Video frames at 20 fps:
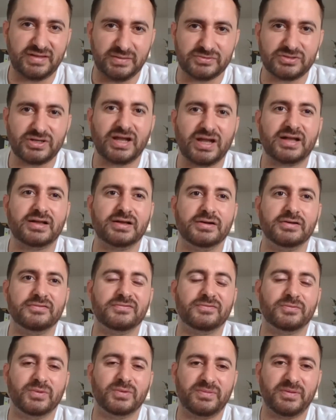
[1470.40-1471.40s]
keep track
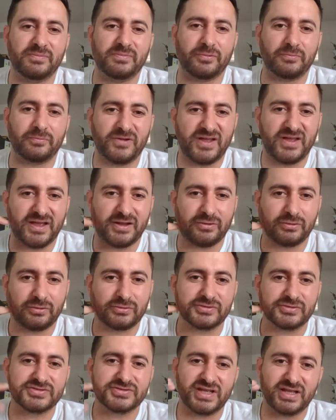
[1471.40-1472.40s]
of when people hit
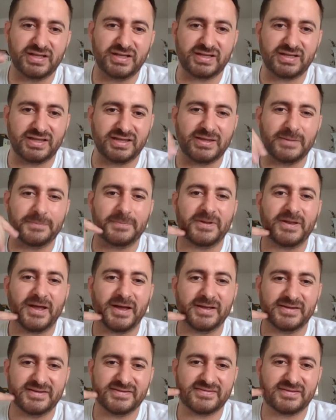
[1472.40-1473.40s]
orders, and he can keep an
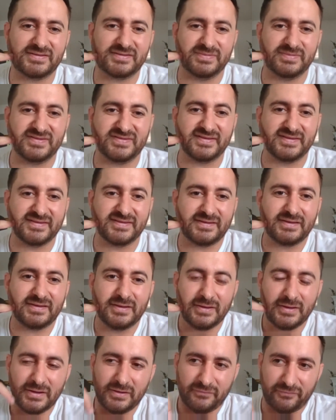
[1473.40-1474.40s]
eye on his business
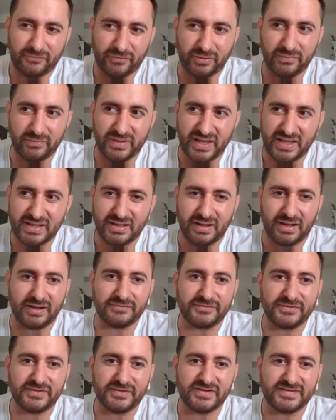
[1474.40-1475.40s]
from a
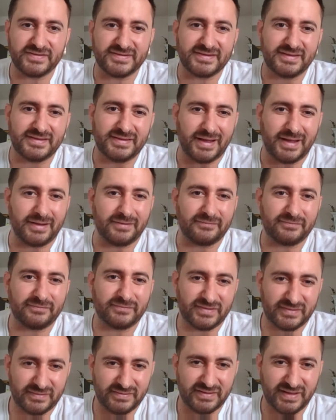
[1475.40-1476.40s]
office, not
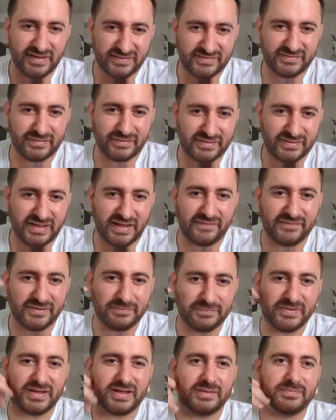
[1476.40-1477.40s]
necessarily having to
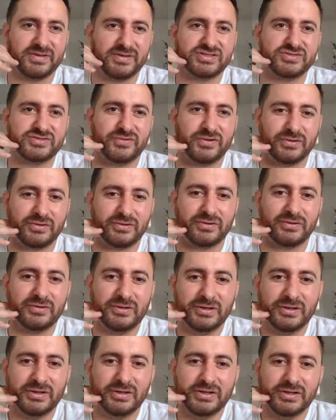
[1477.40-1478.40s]
pick up each phone call.
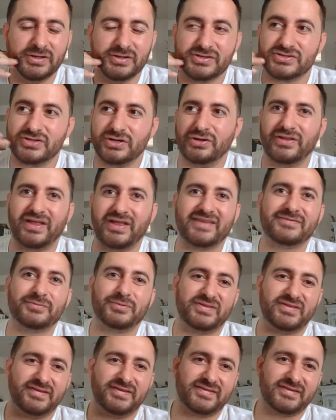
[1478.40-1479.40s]
So that's
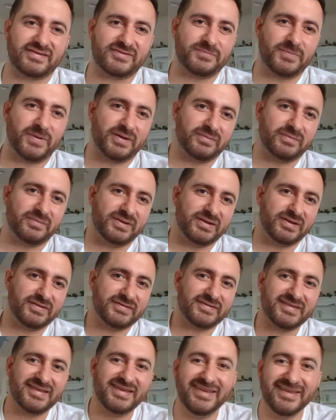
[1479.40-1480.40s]
what this experiment
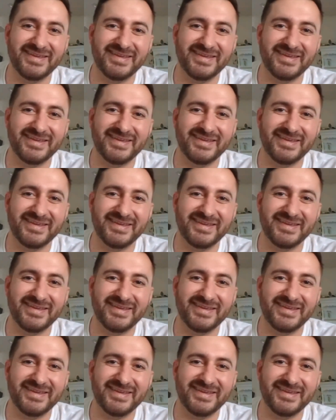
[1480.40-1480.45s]
is.